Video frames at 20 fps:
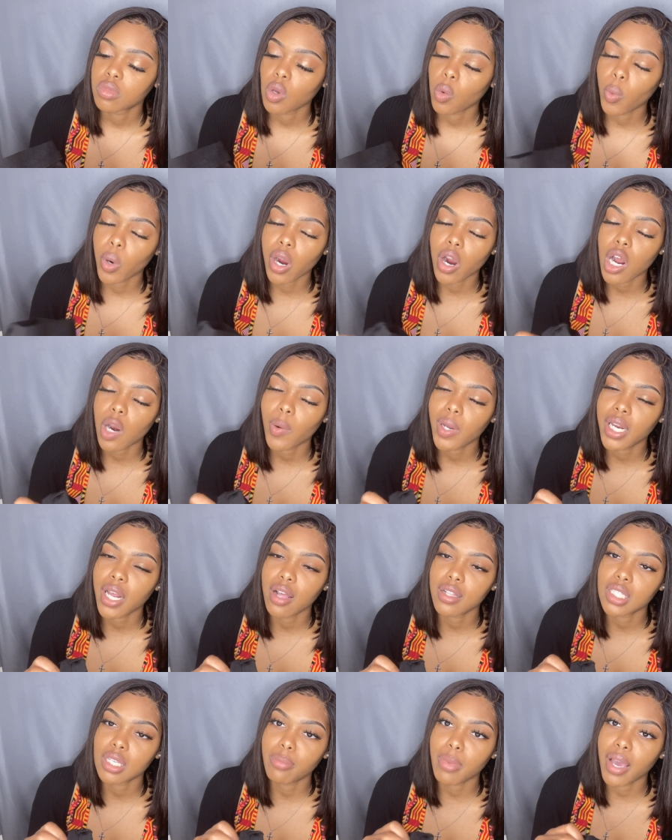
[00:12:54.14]
wear all the way
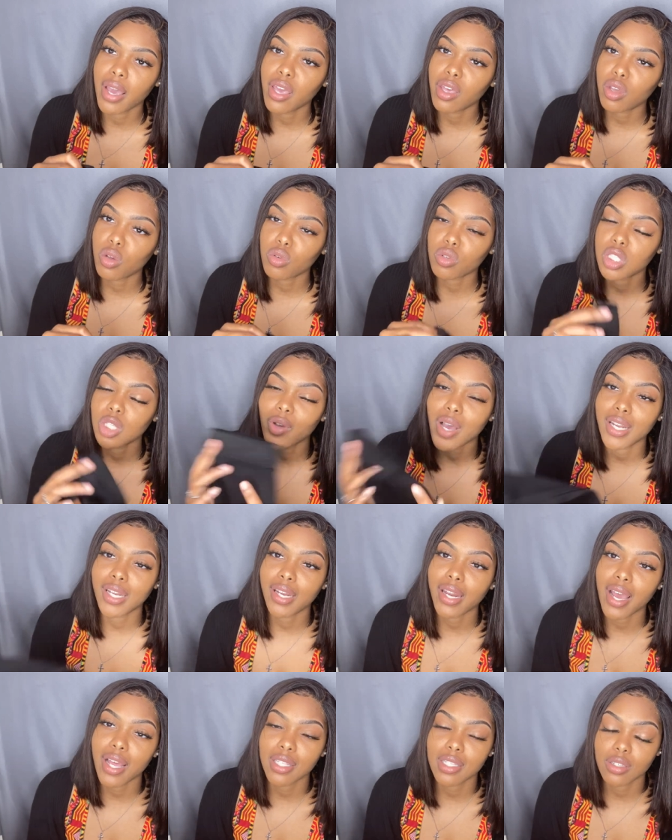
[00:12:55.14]
down to my ankles so i
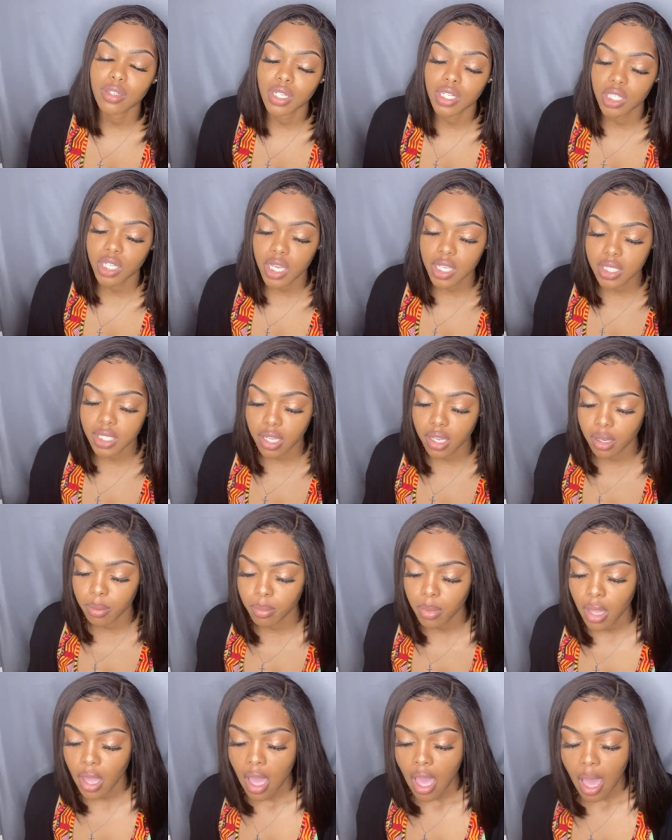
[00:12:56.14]
did have to adjust
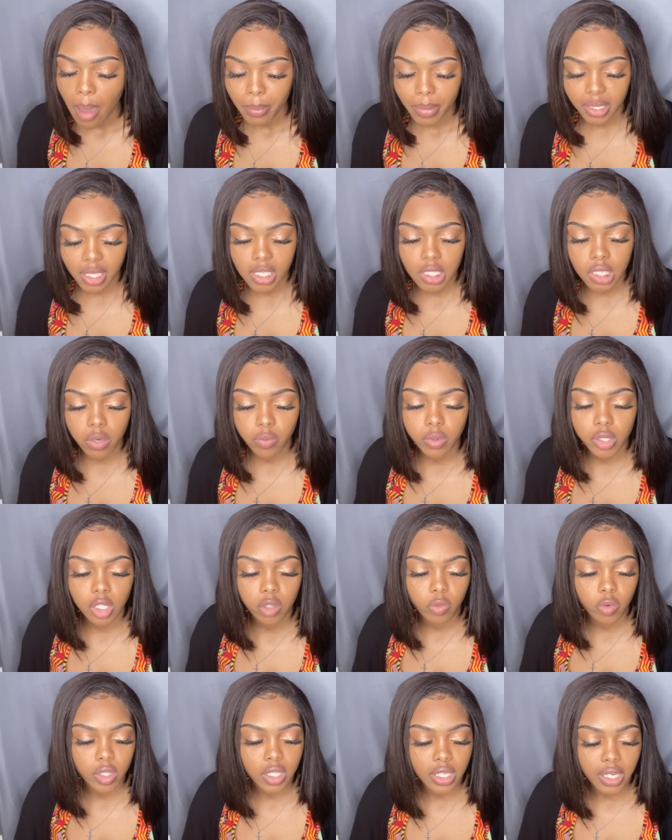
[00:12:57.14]
them but these are really
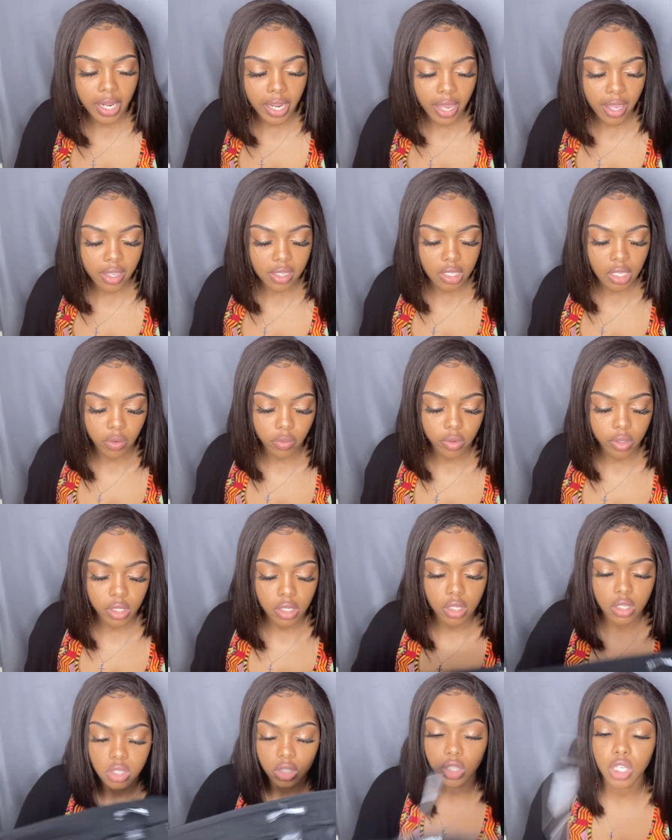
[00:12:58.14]
really nice they're
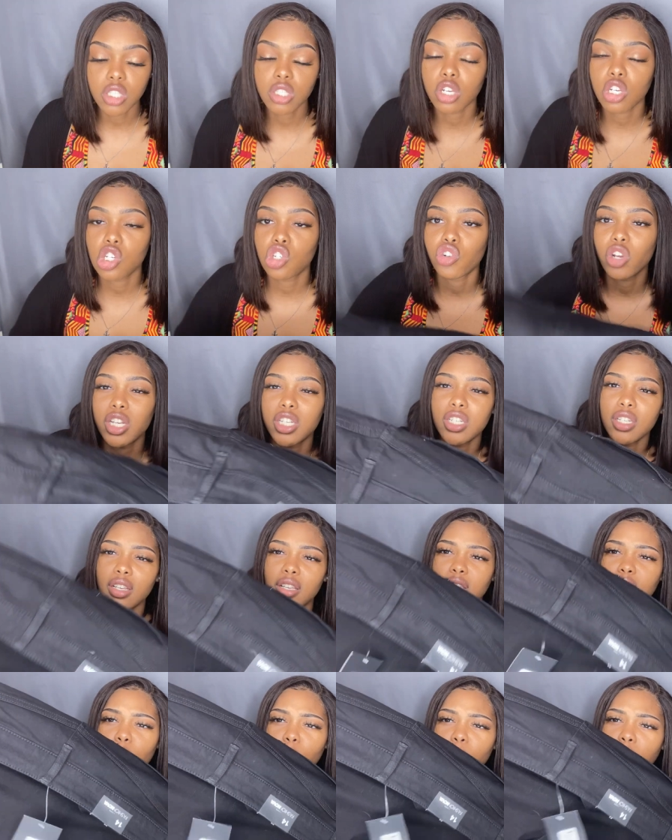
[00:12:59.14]
really these are stretchy
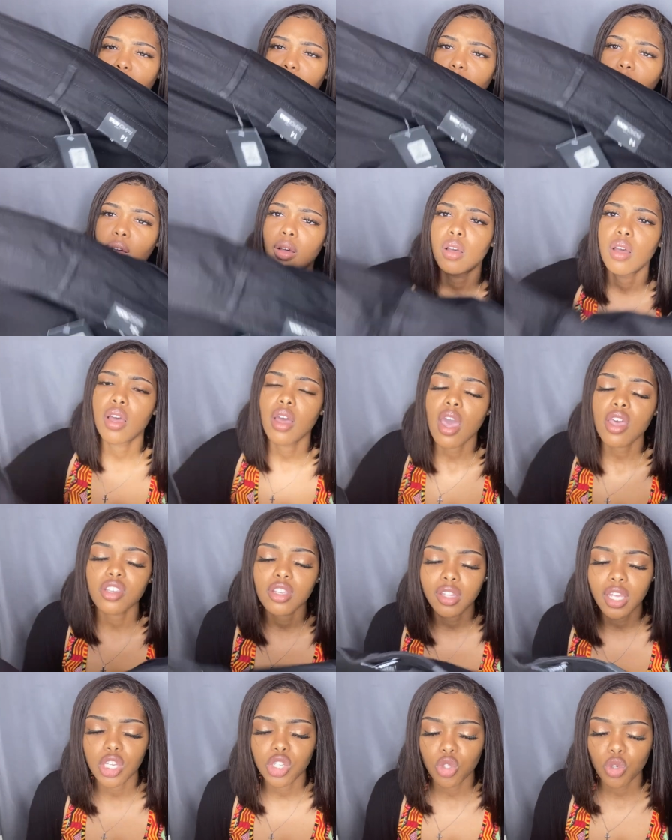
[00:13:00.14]
as well so
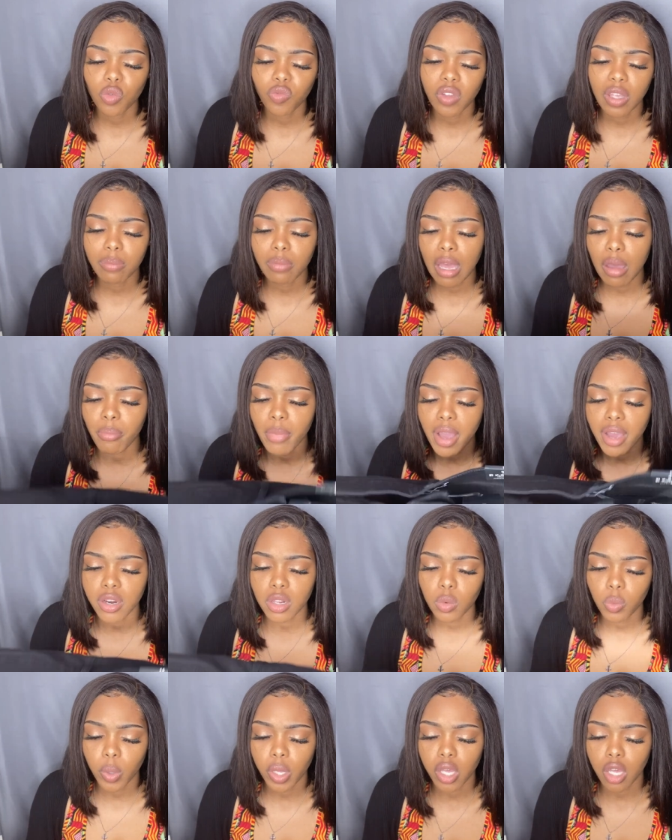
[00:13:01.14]
they do fit my
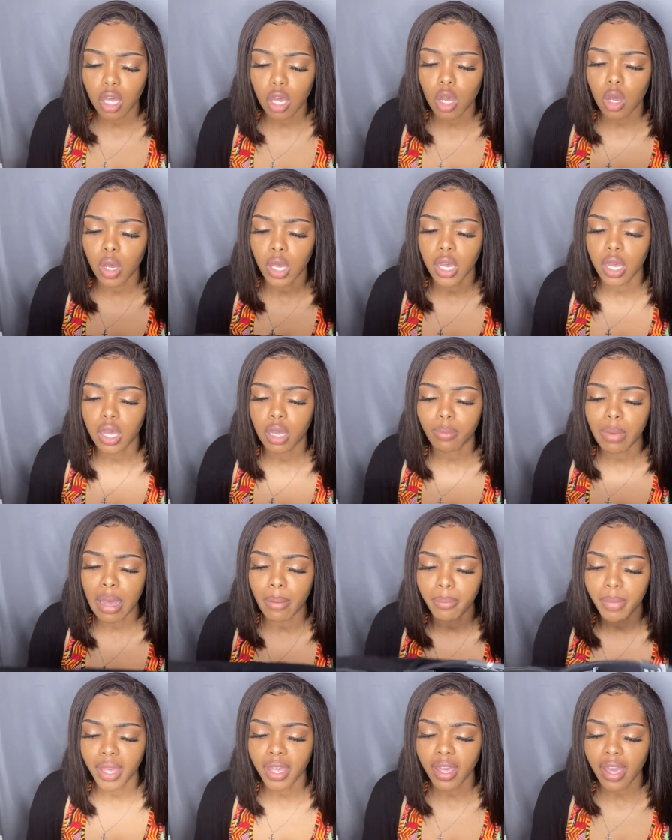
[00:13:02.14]
body well um, i
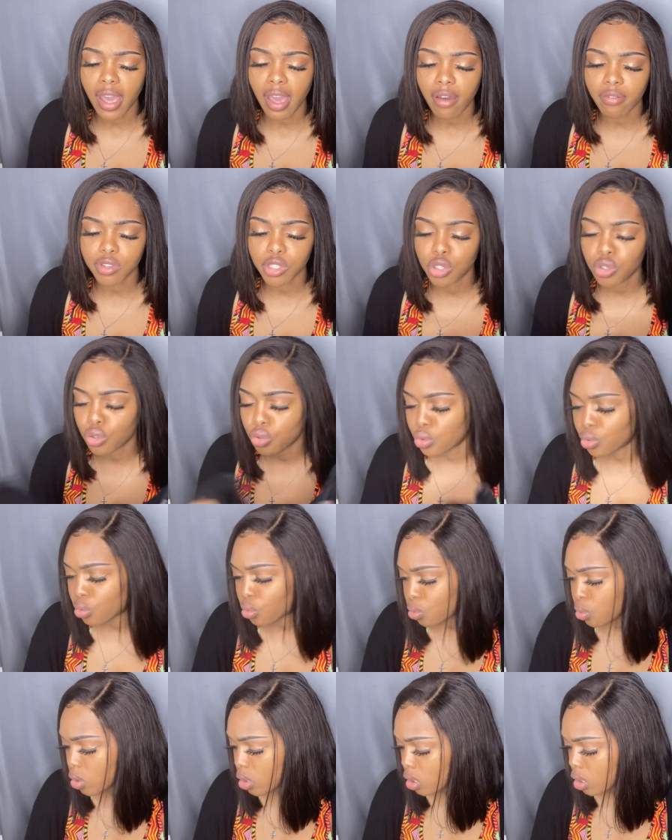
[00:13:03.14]
may have
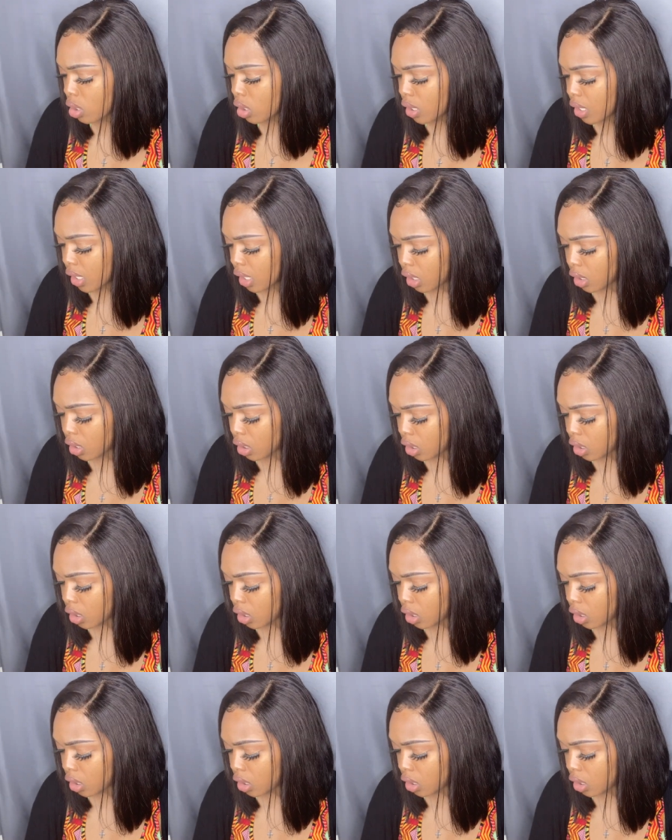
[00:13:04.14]
to get